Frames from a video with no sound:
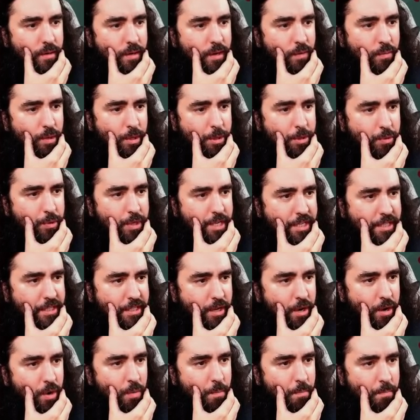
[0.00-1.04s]
I will do this,
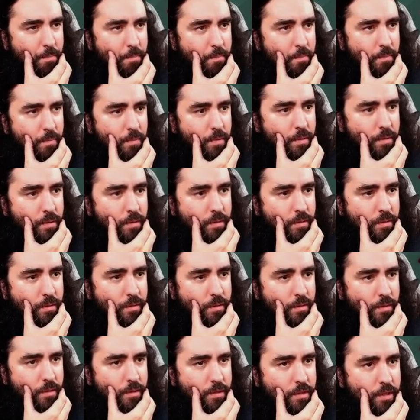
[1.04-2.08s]
though.
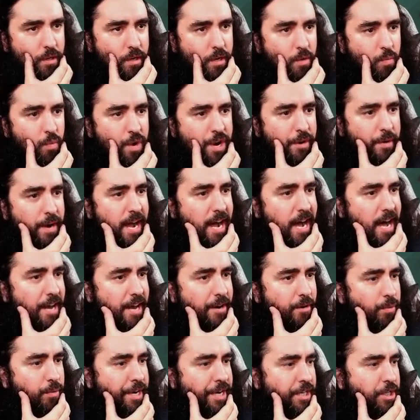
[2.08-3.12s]
So that we are out
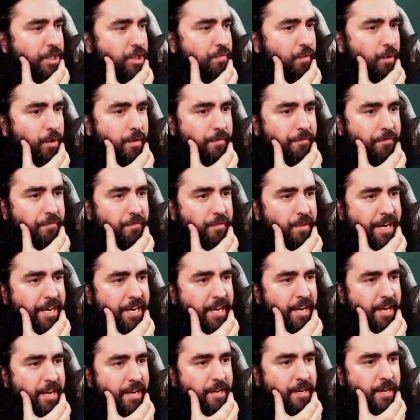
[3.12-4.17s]
of reach for a
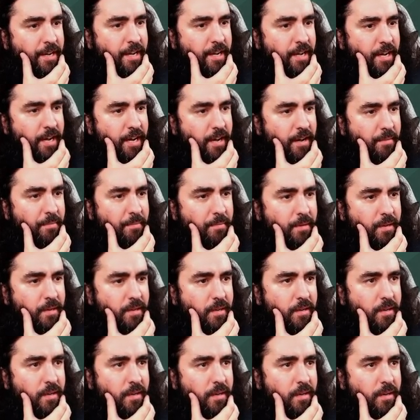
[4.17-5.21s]
freaking... Uh,
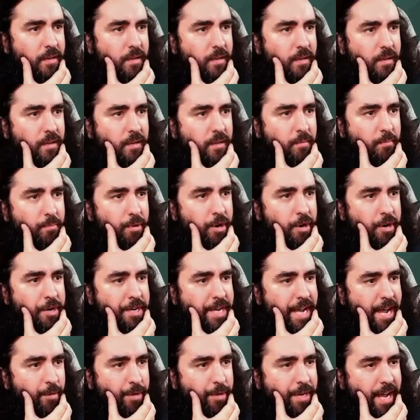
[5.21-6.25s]
burn
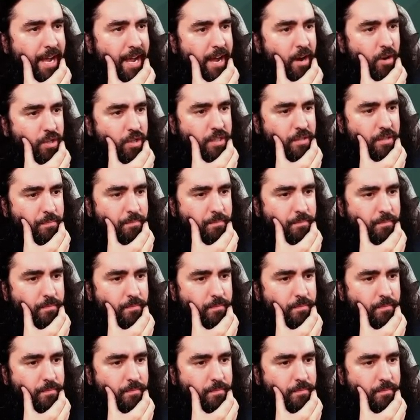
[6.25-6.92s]
down the house.